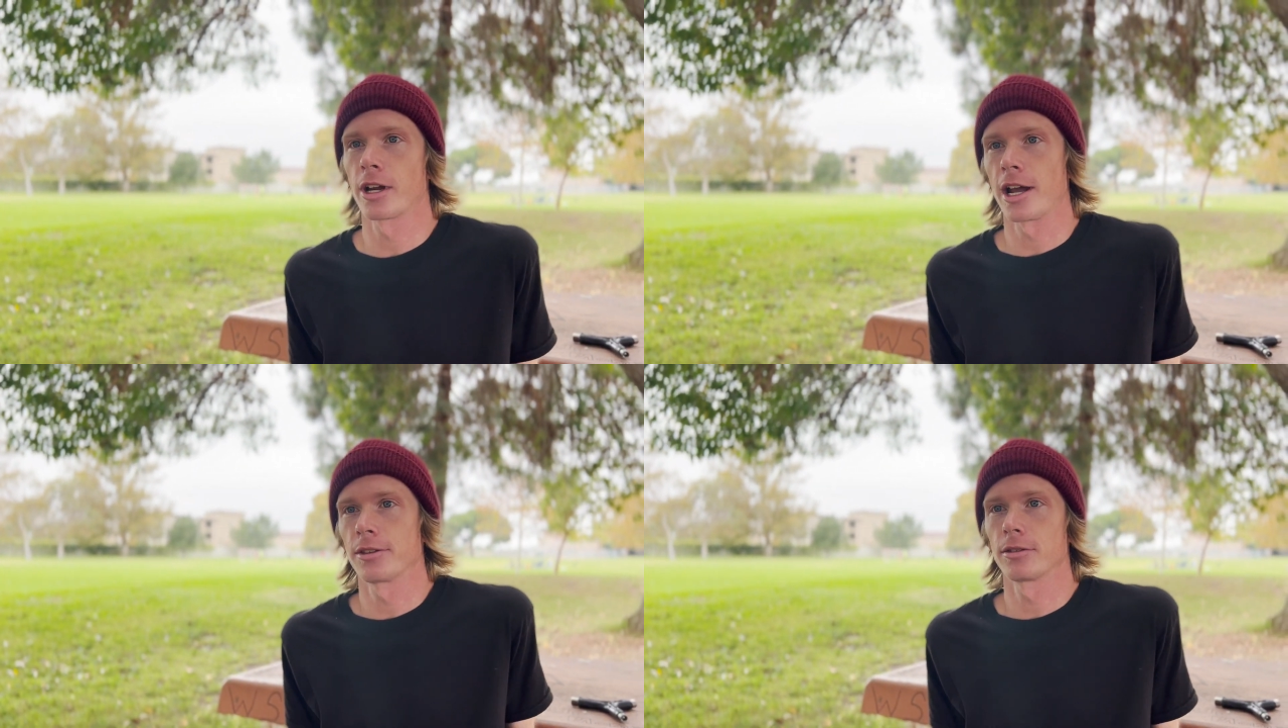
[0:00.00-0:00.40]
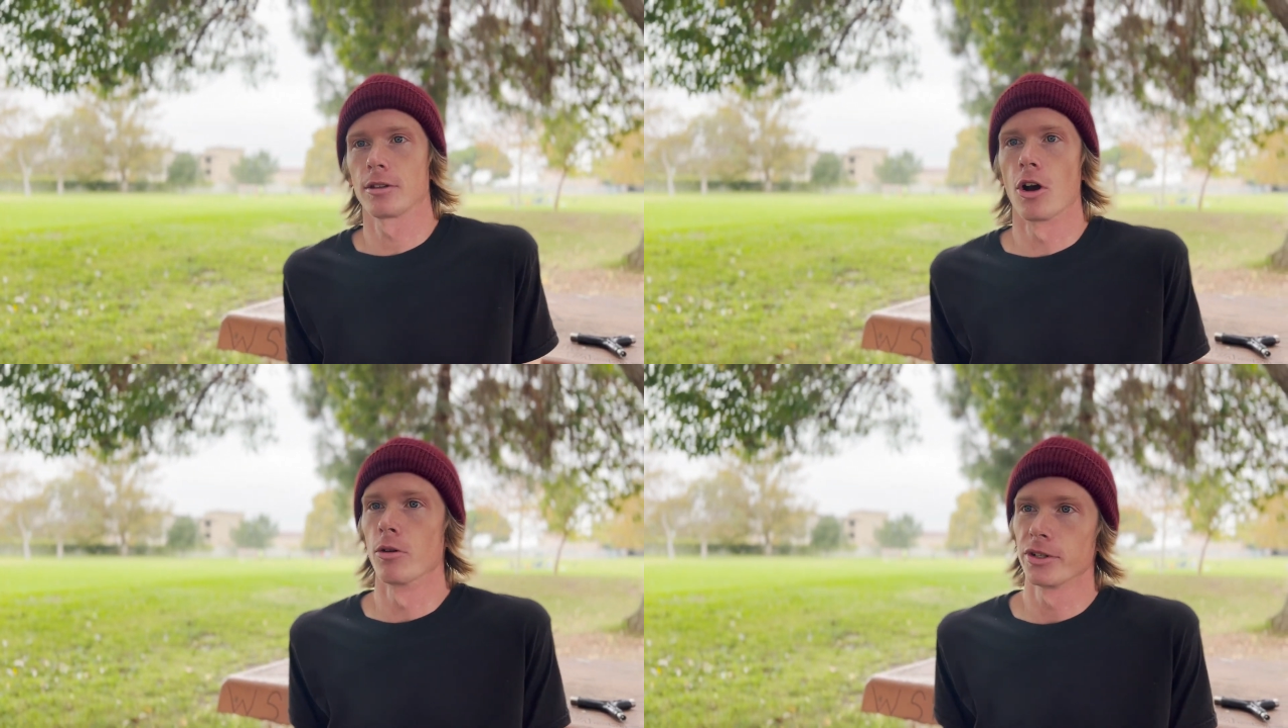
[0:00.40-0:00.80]
I
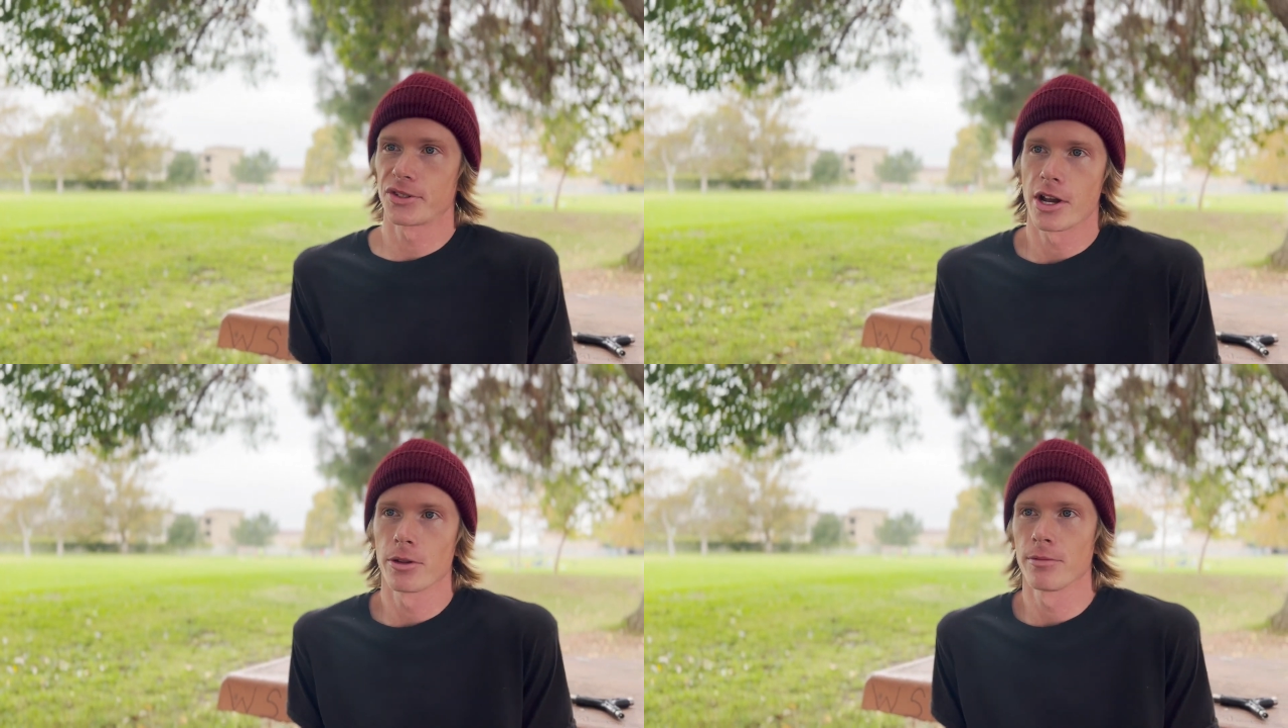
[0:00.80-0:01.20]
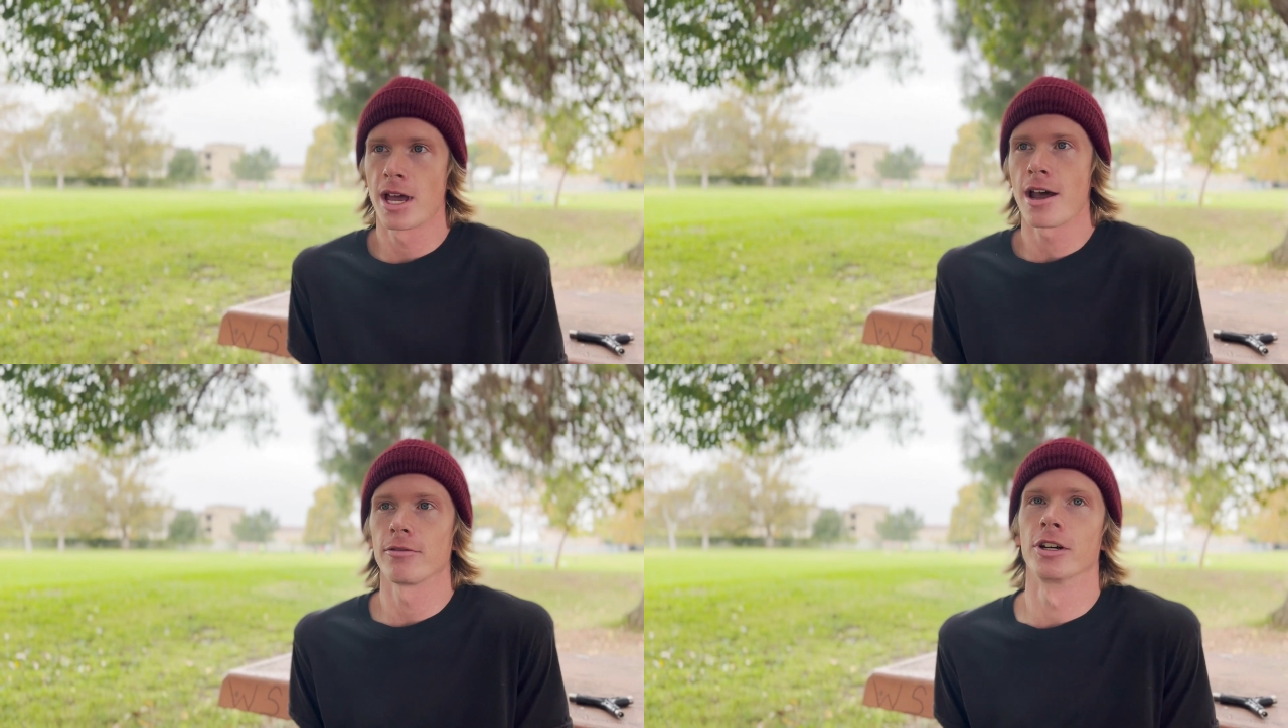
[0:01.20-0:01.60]
always tell them
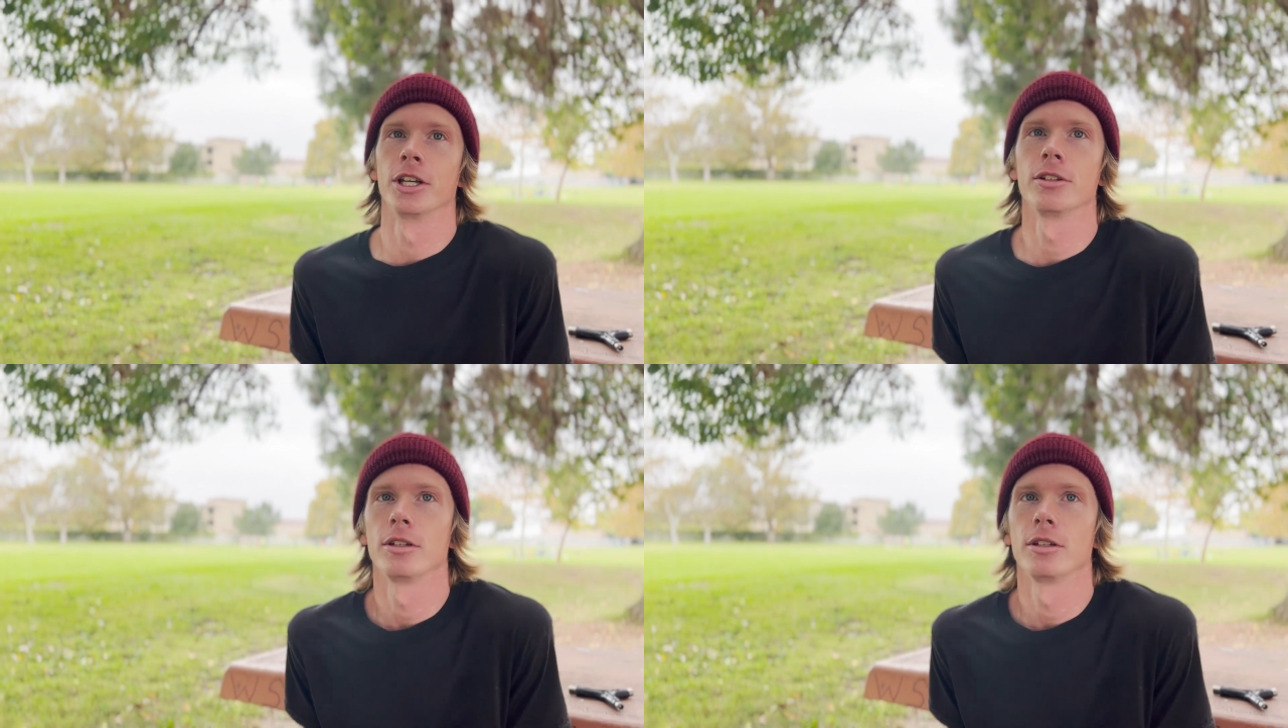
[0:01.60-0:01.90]
that one.